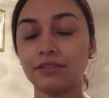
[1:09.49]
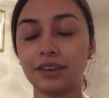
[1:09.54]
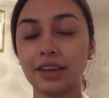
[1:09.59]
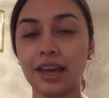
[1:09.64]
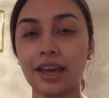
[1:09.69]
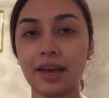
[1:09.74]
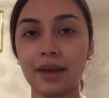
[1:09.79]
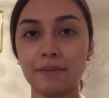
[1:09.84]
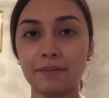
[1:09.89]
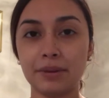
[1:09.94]

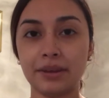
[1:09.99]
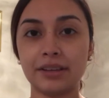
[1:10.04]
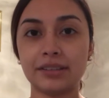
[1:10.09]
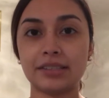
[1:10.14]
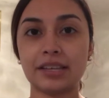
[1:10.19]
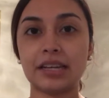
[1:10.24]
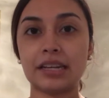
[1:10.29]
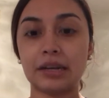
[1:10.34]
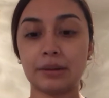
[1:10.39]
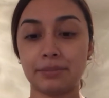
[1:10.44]
yet because
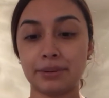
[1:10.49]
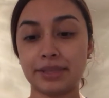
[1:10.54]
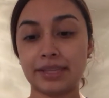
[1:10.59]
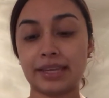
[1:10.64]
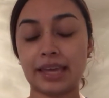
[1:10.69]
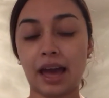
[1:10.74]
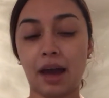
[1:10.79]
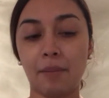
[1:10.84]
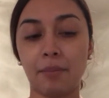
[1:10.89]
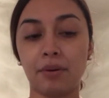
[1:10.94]
I need to put the
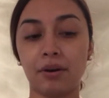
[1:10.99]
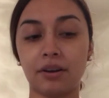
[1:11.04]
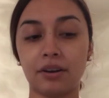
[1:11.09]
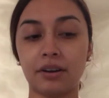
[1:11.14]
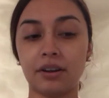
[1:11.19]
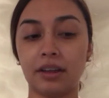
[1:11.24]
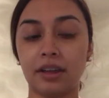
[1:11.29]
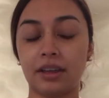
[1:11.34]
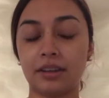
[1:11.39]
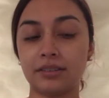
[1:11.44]
cap on
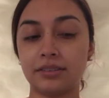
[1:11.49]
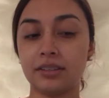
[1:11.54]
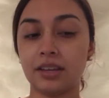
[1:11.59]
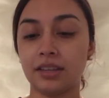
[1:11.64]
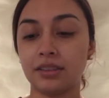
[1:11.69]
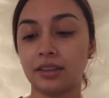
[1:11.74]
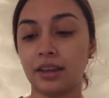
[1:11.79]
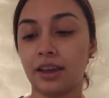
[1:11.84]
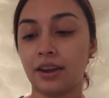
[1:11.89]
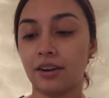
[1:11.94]
and
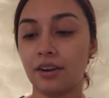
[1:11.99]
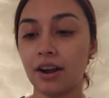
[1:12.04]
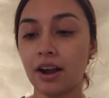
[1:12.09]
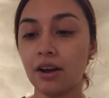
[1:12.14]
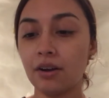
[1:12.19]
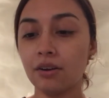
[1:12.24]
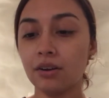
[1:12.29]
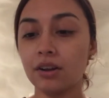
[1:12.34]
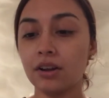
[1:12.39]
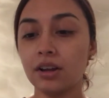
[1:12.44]
take the hair
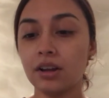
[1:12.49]
out.